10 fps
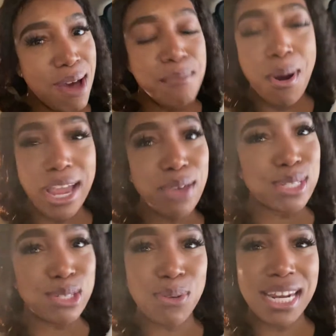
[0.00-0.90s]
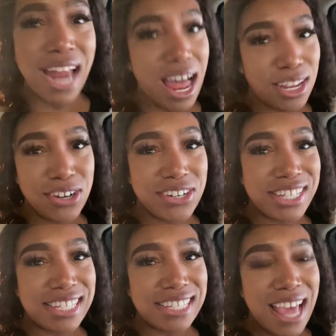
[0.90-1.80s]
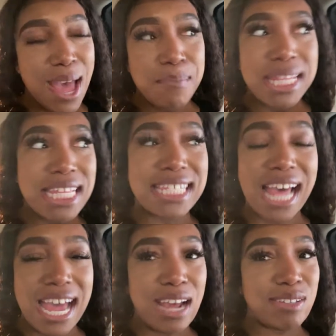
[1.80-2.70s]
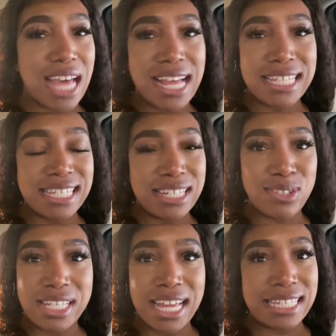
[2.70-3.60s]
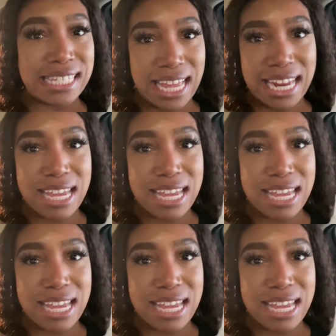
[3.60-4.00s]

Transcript: Parking was $20, but the sign outside still said 10.